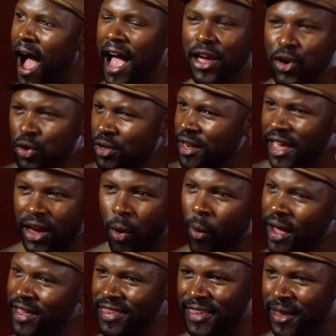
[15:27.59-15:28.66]
I couldn't
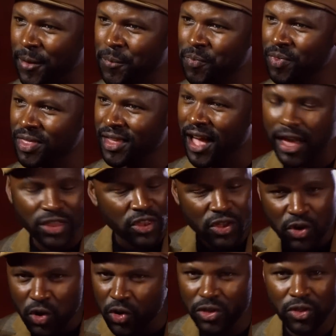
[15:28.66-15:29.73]
equate it. I
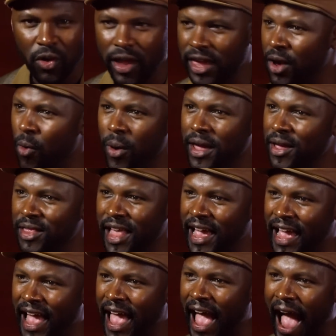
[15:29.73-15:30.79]
just could not equate,
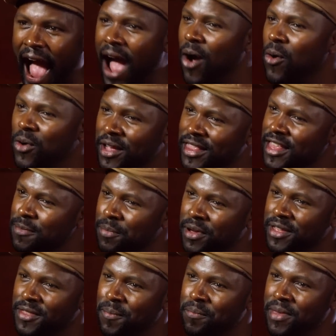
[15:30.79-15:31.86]
like, how can this
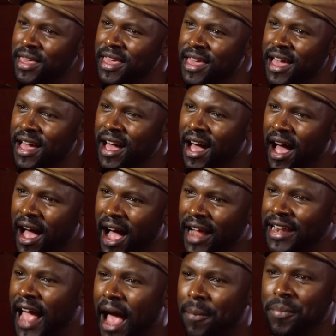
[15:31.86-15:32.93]
person be
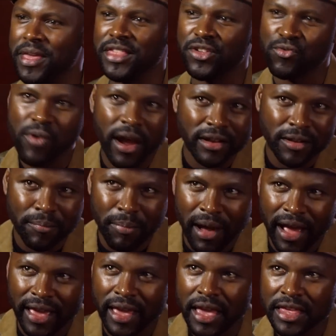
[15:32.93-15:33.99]
unhappy, surrounded
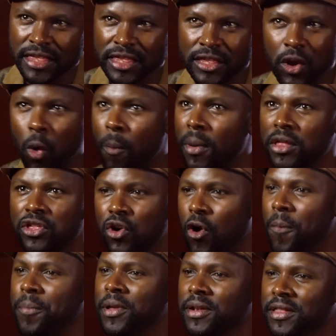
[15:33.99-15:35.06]
by so much
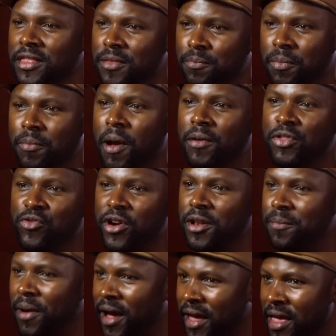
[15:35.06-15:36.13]
opulence,
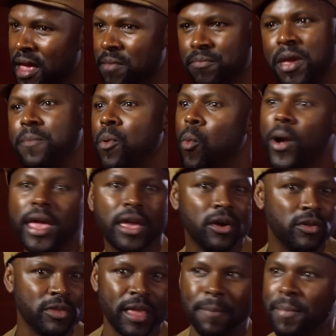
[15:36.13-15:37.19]
surrounded by people waiting
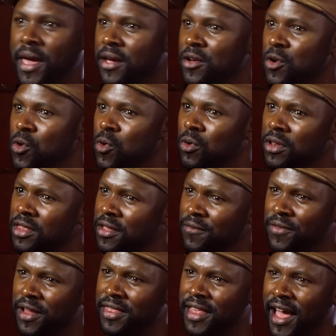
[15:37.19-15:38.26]
on their beck and call and
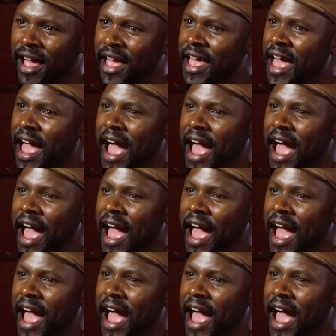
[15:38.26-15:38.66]
stuff like that.